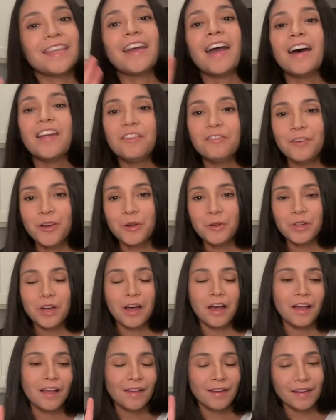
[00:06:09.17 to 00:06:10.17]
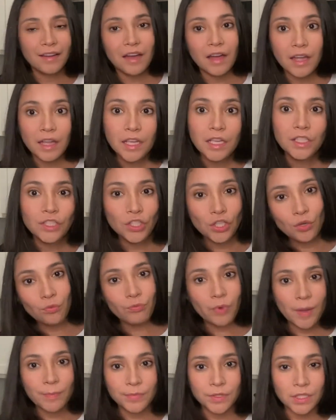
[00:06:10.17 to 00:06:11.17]
got a phone call and I got
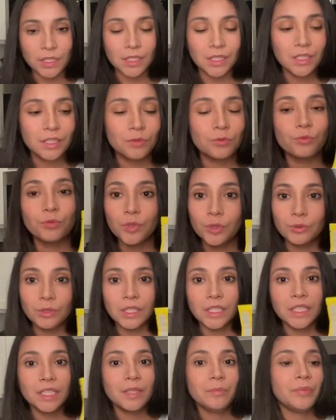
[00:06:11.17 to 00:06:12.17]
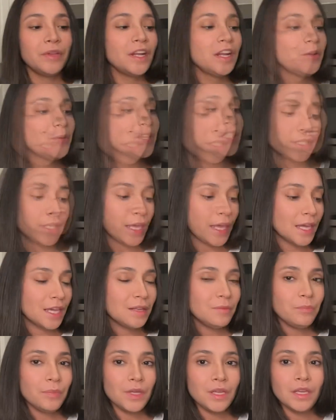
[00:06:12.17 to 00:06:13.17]
interrupted rudely. But anyways, can
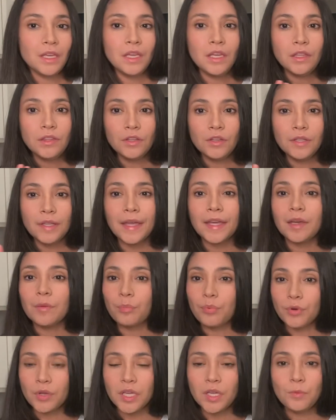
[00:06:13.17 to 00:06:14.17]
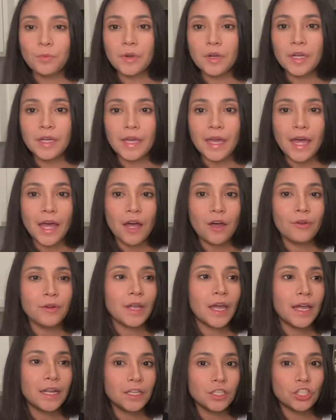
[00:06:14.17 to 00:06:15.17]
be either like a pre-workout
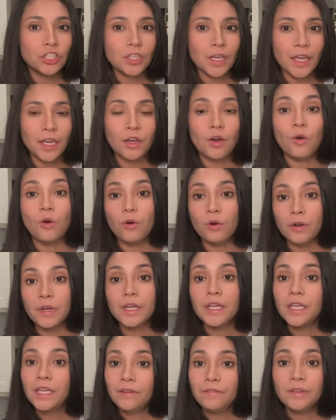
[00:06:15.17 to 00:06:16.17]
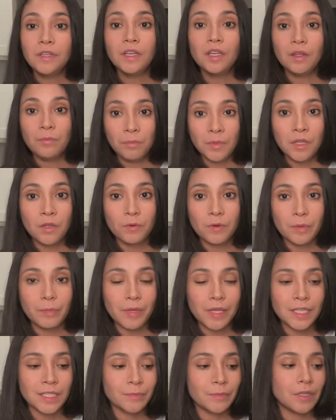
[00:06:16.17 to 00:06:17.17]
kind of shake or even a meal
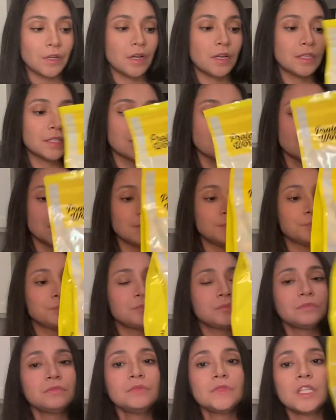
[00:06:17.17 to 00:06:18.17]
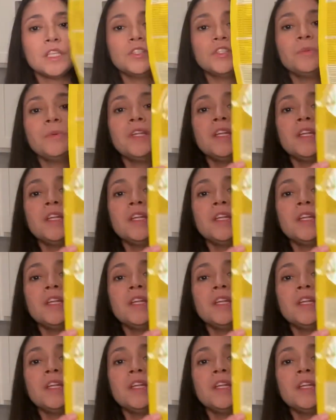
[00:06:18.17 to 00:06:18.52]
replacement, honestly. So I'm